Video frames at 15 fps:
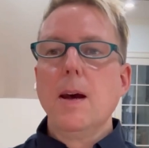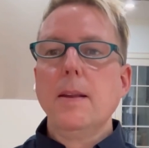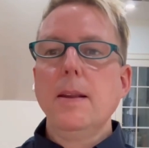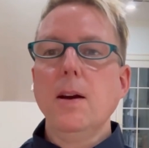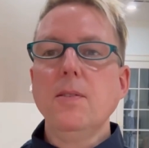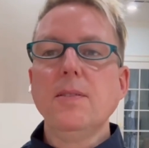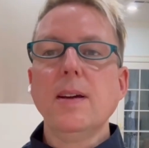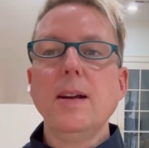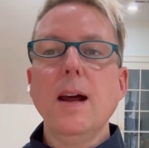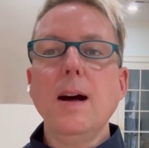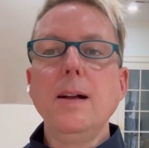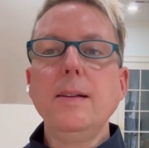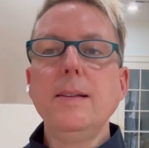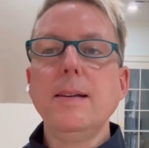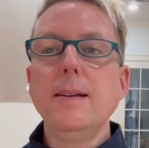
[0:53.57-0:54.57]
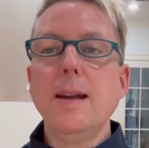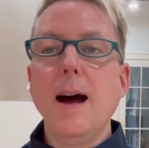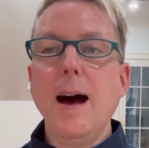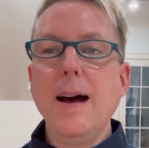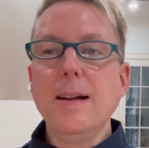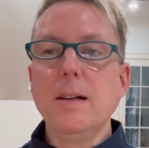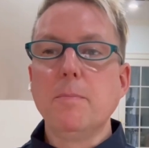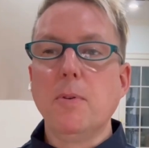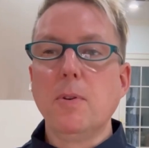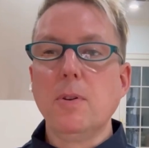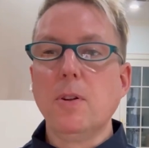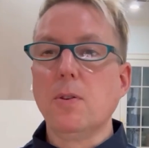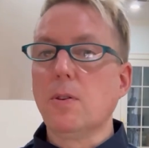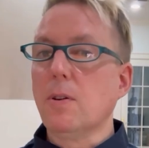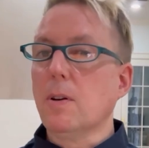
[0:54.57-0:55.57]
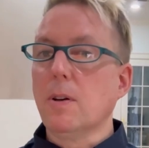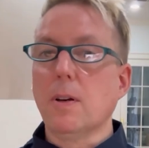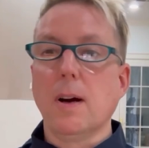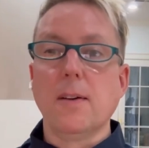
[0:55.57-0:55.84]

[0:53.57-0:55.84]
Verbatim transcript: There's an undeniable lure